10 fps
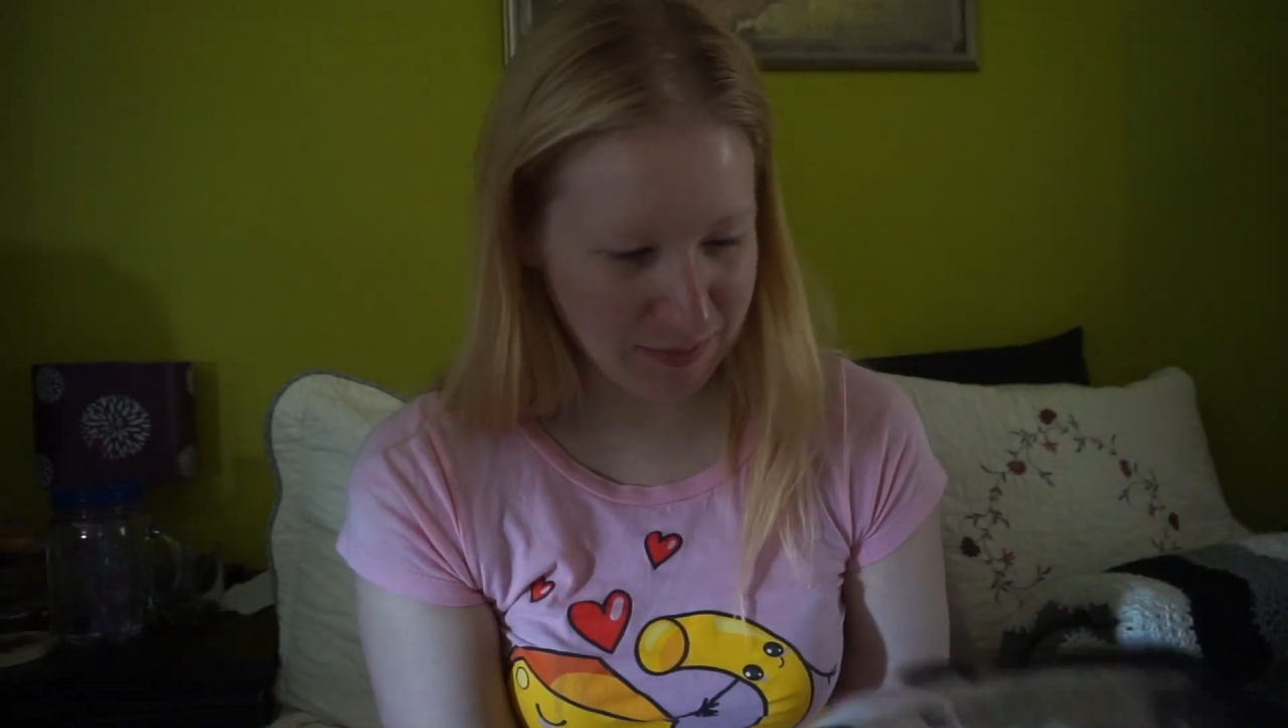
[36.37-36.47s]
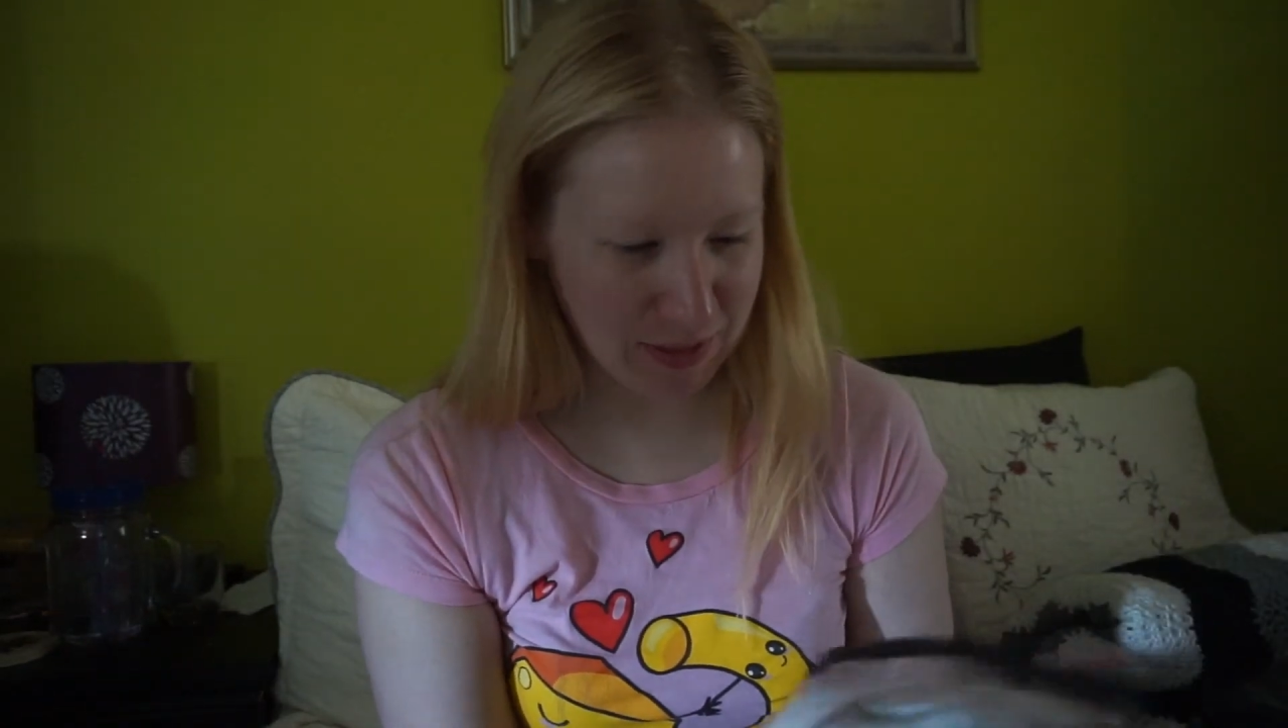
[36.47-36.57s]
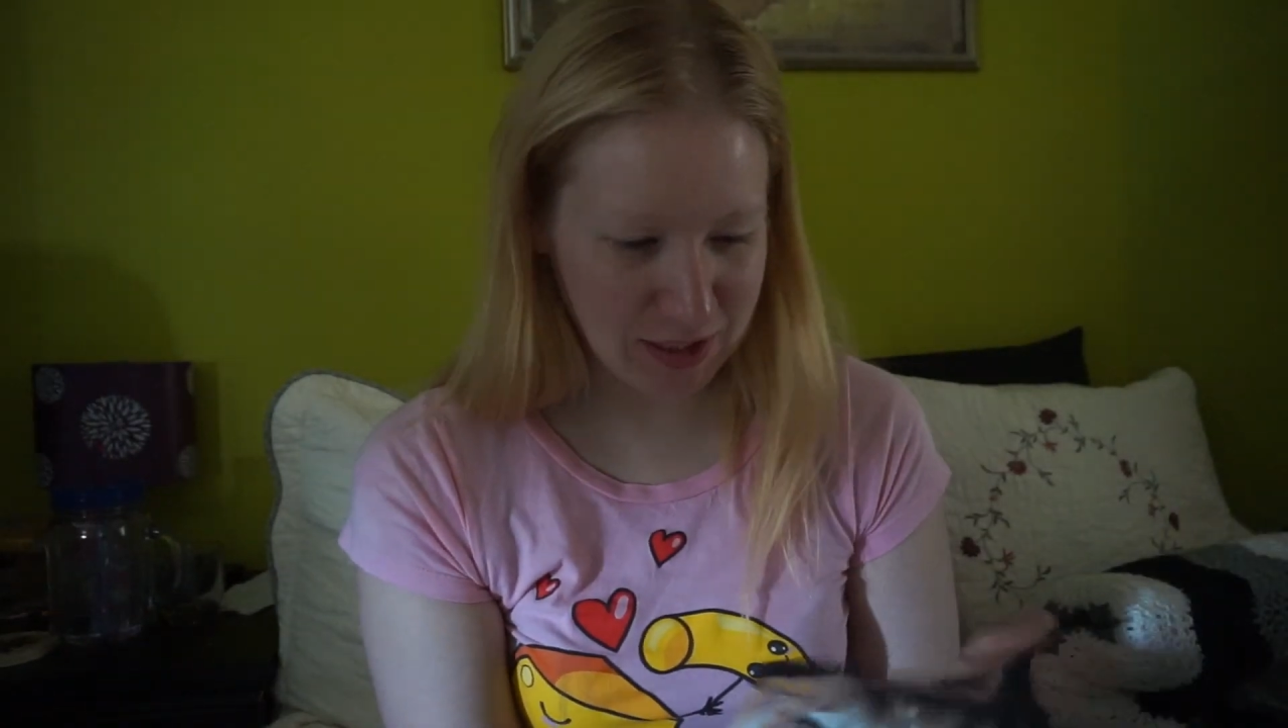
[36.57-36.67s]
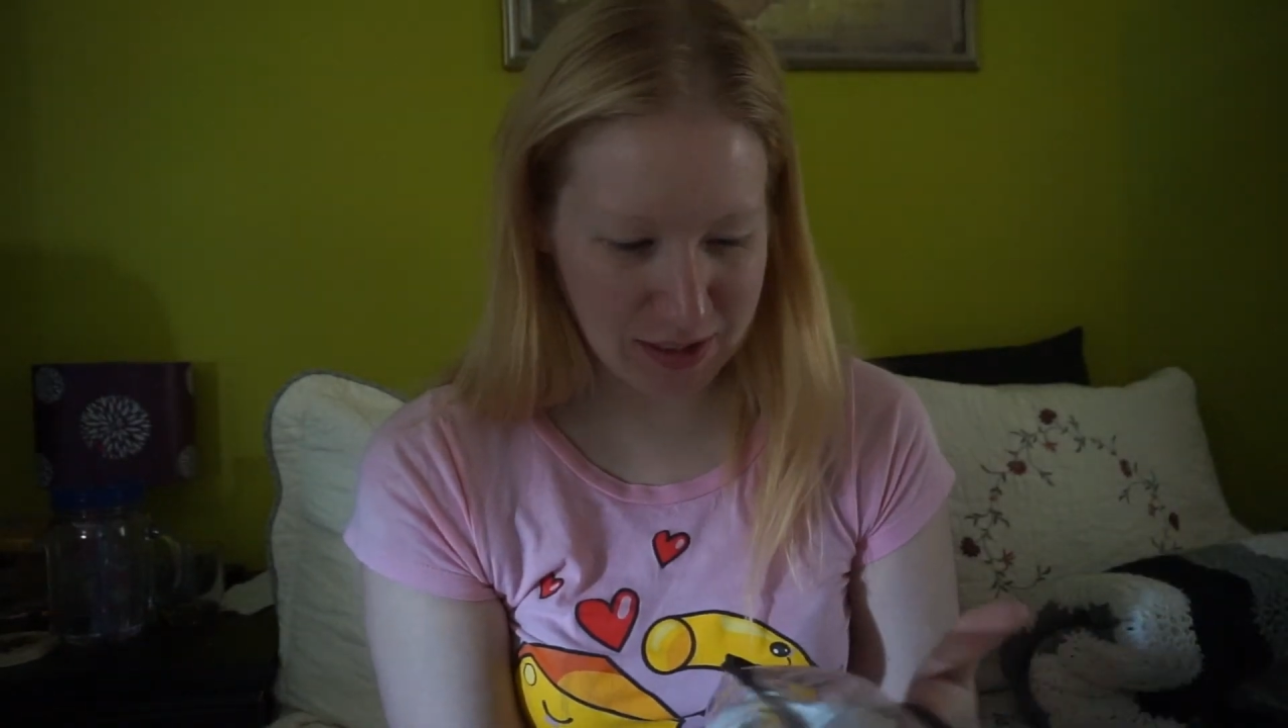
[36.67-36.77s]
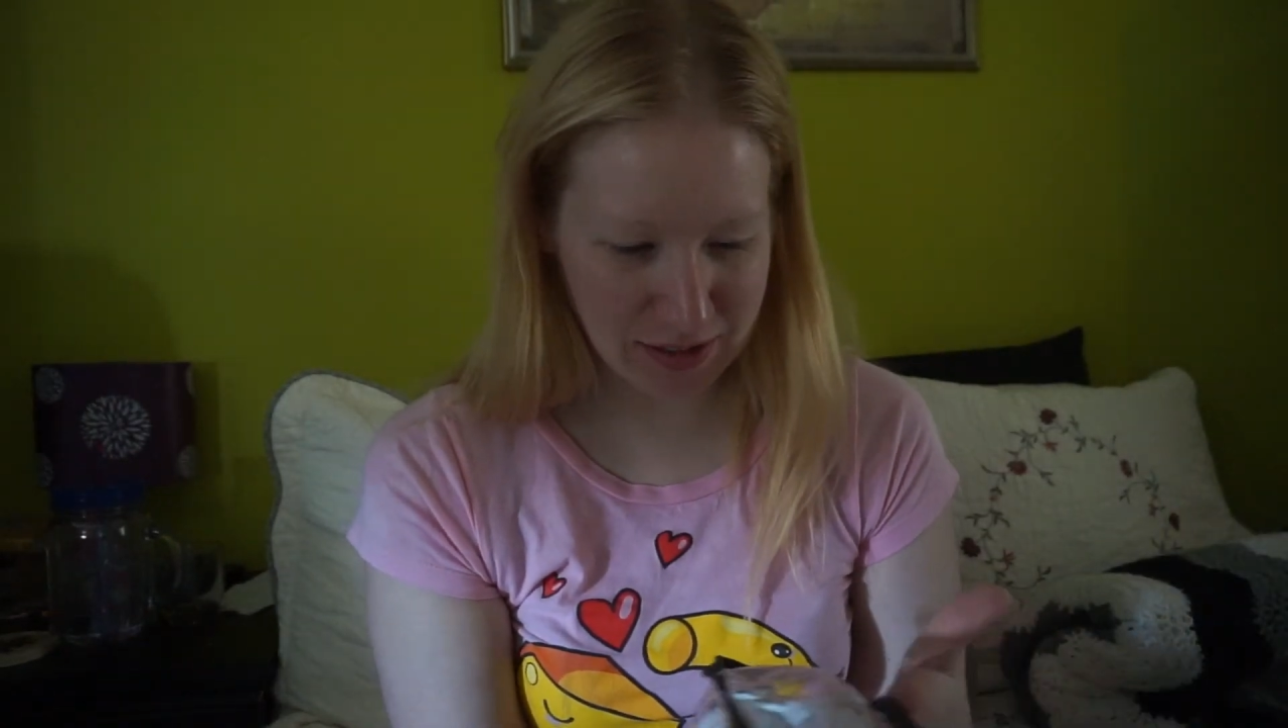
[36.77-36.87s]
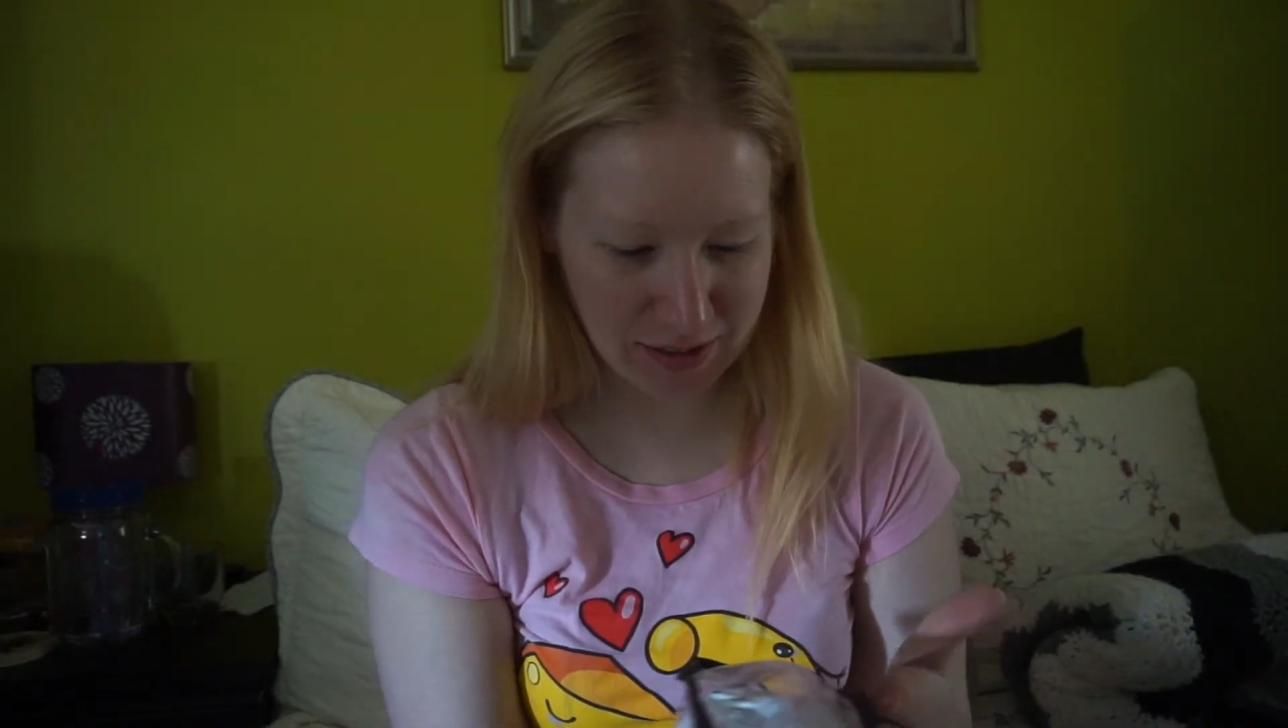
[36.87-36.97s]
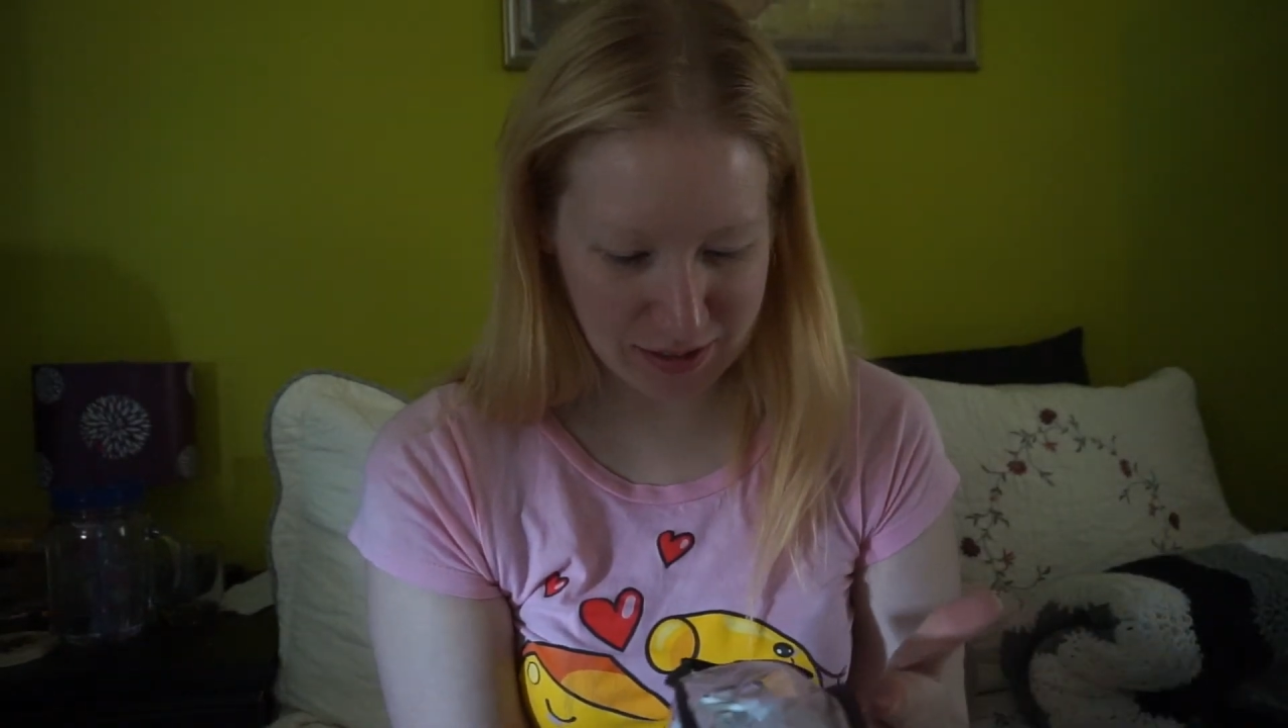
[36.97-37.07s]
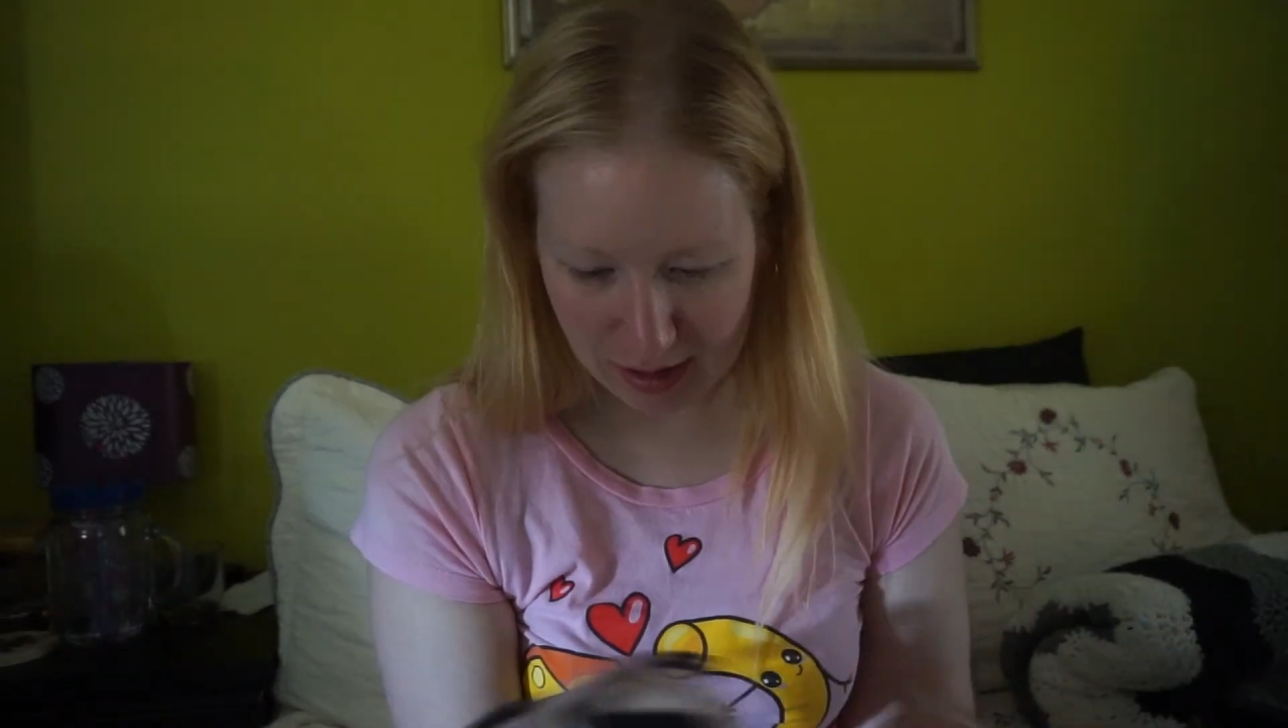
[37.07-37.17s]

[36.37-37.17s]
figured